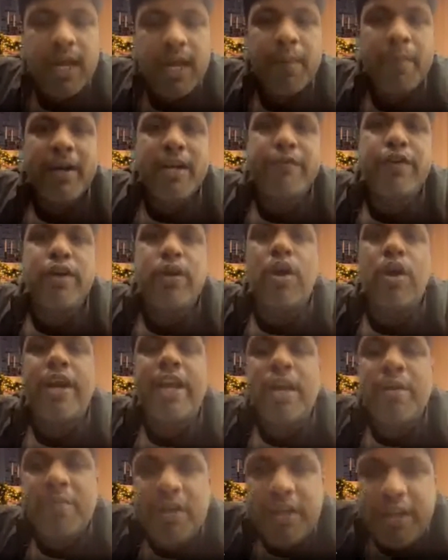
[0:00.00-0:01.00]
But if you're not
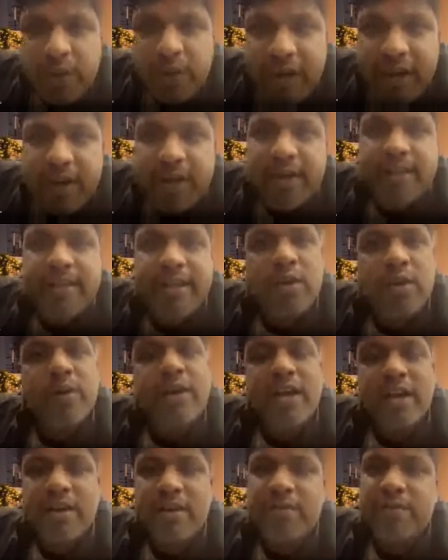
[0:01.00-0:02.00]
able to get it, then
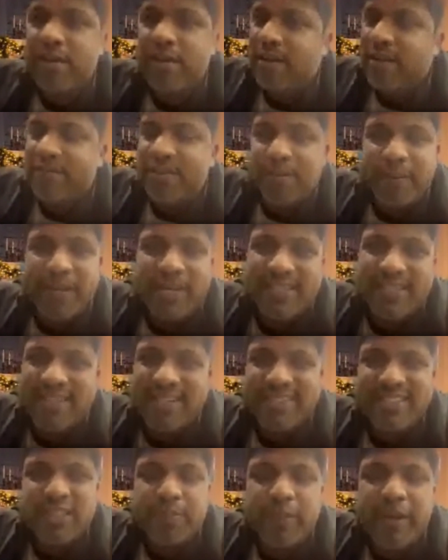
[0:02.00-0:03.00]
okay, if the
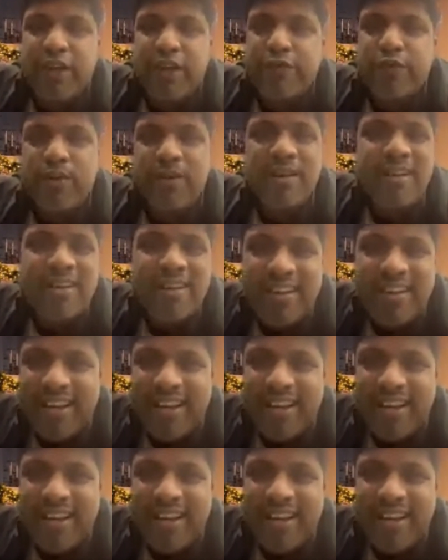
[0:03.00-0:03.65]
meniscus is painful,